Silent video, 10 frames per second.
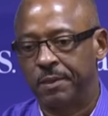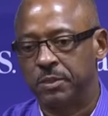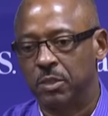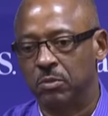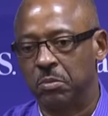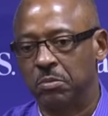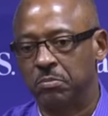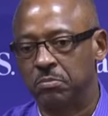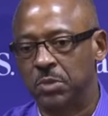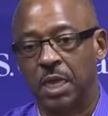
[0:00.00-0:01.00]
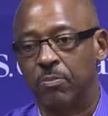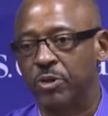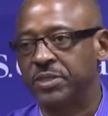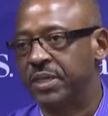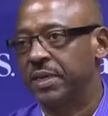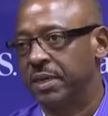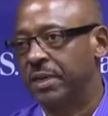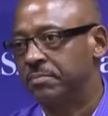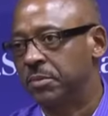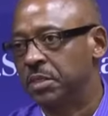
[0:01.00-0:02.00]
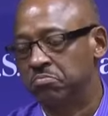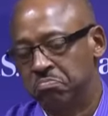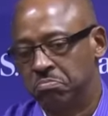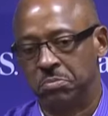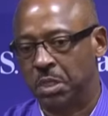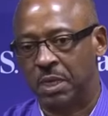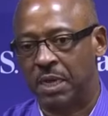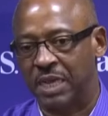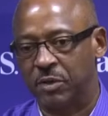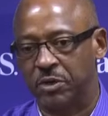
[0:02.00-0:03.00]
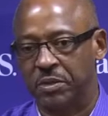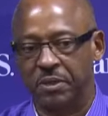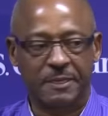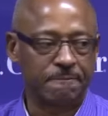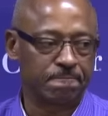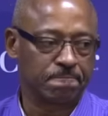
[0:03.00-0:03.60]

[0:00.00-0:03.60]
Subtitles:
so I appreciate that, but I haven't heard anything.